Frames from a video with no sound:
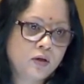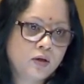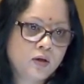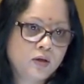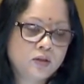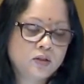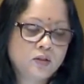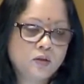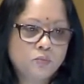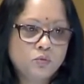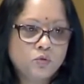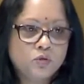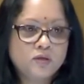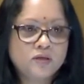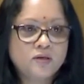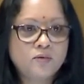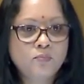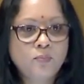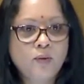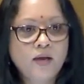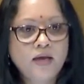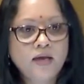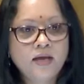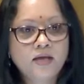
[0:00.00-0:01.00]
The Moodle
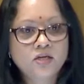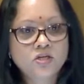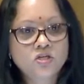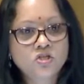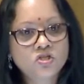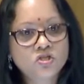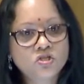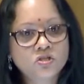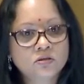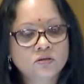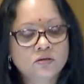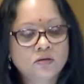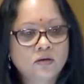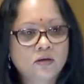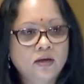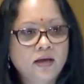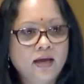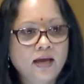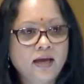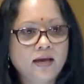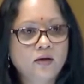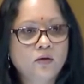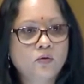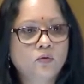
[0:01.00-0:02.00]
page
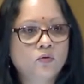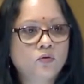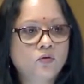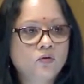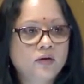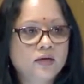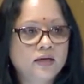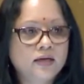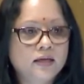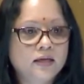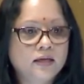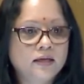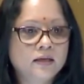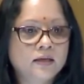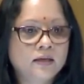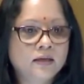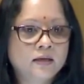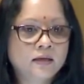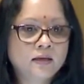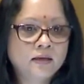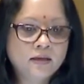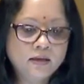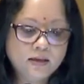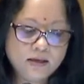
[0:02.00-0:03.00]
had already
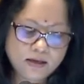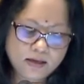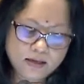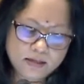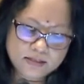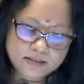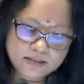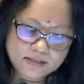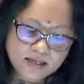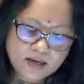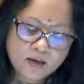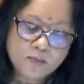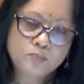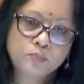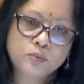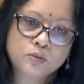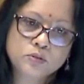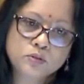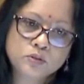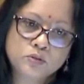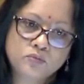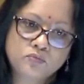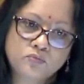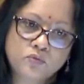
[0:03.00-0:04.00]

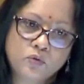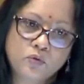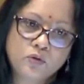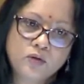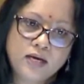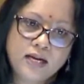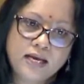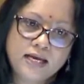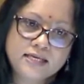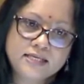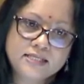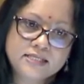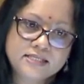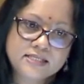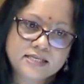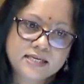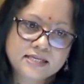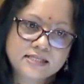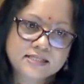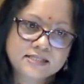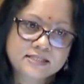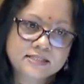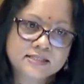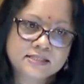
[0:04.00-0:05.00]
samples of online
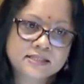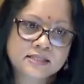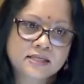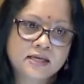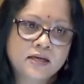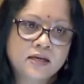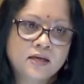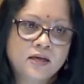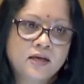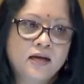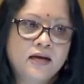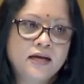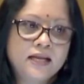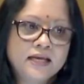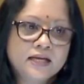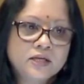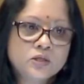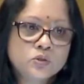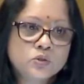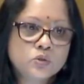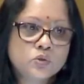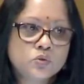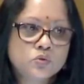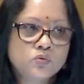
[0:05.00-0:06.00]
tests,
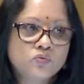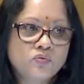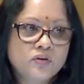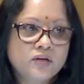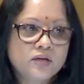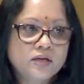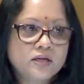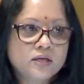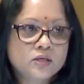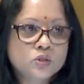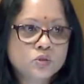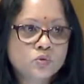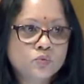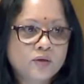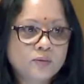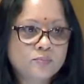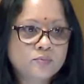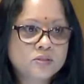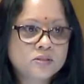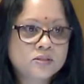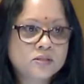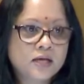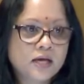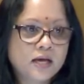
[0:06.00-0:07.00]
links to various
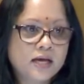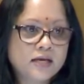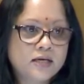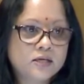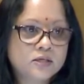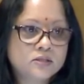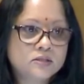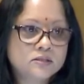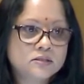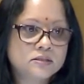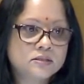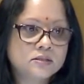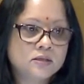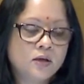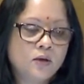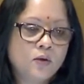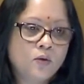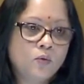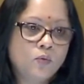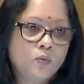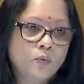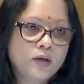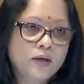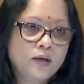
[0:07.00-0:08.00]
websites
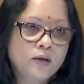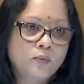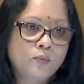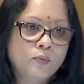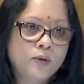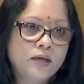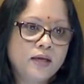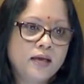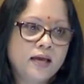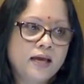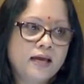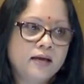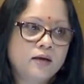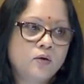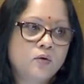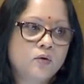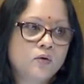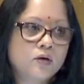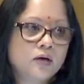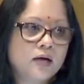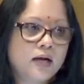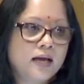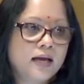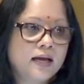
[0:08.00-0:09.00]
where we had
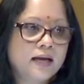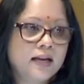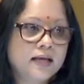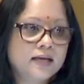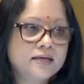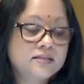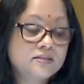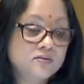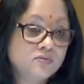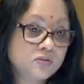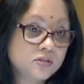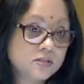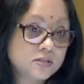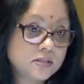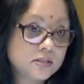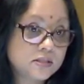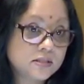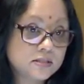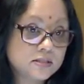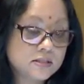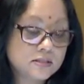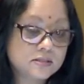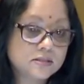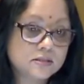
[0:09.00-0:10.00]
online
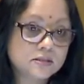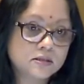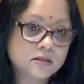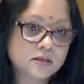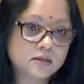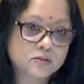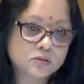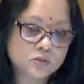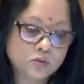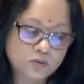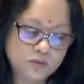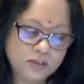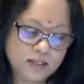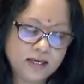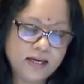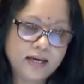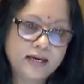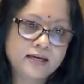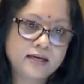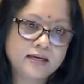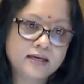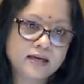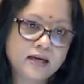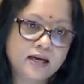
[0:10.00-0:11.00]
activities. So they
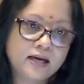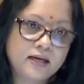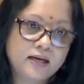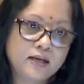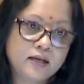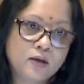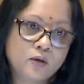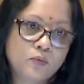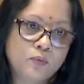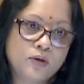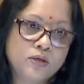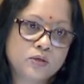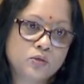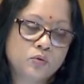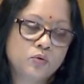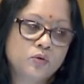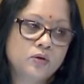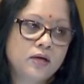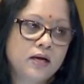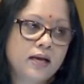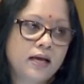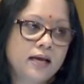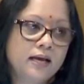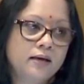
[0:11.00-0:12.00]
had an idea what
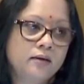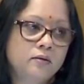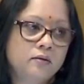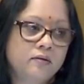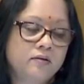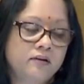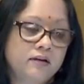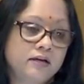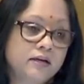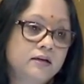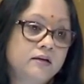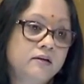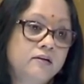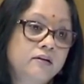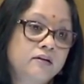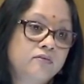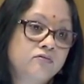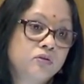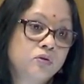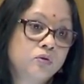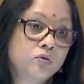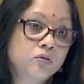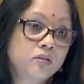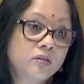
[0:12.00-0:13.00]
online critical
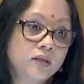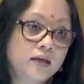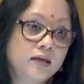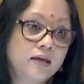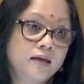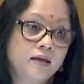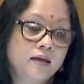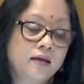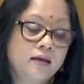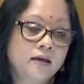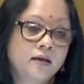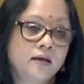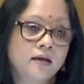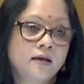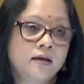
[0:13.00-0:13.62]
review thinking